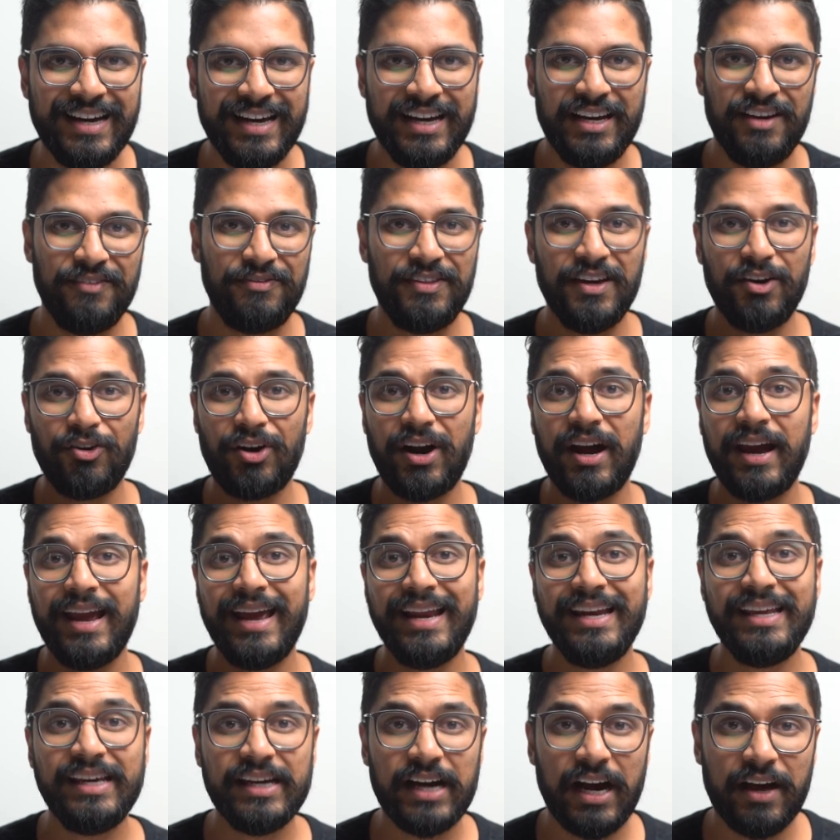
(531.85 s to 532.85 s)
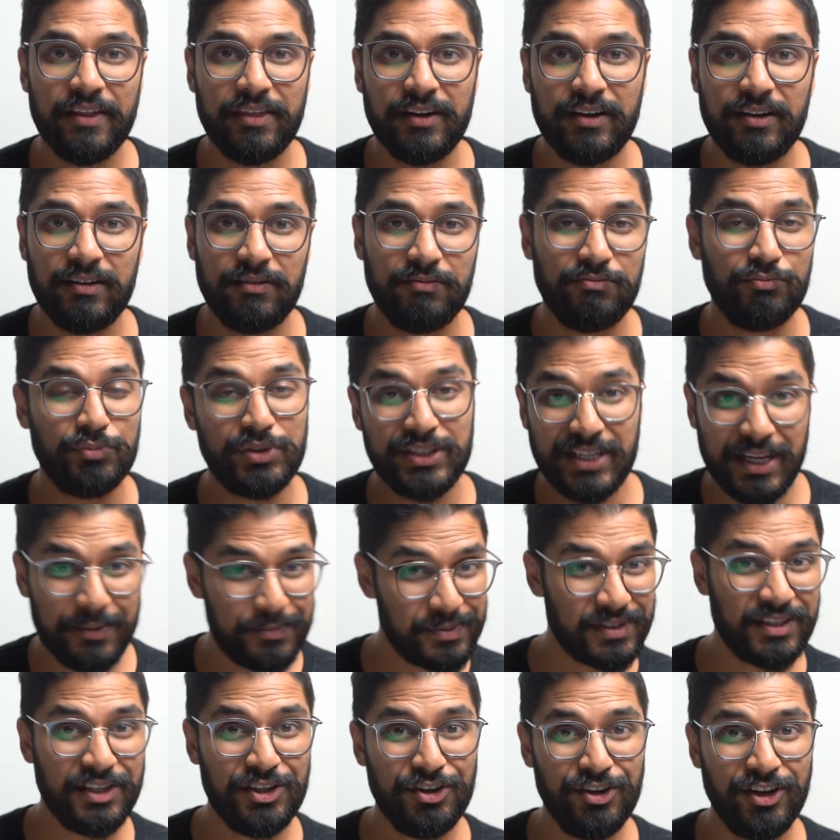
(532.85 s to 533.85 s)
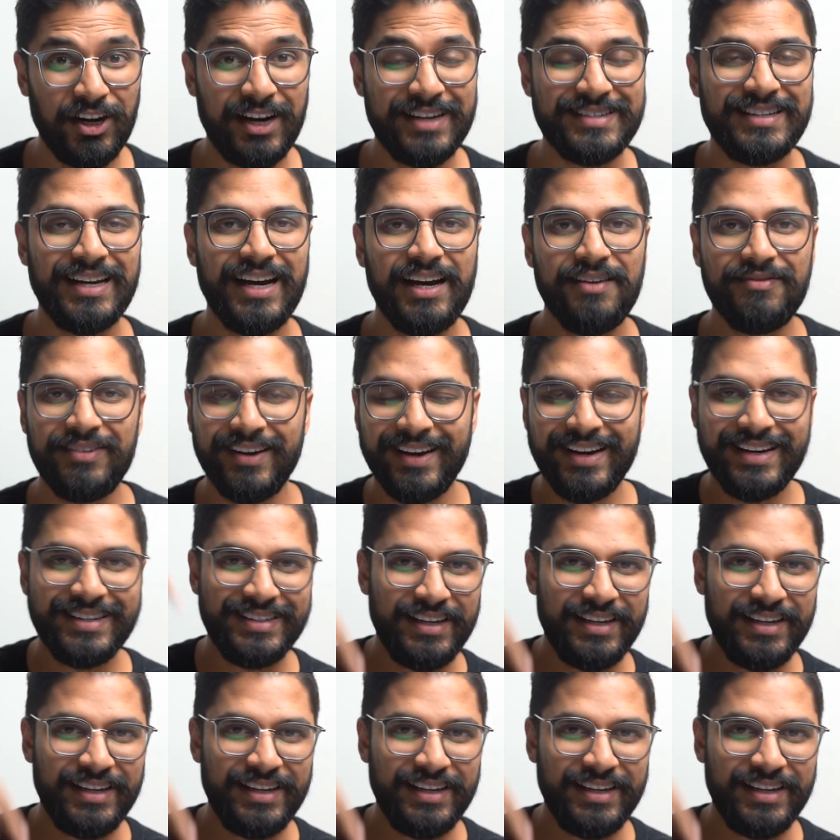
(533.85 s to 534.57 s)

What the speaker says: If there are any other tips that you guys have,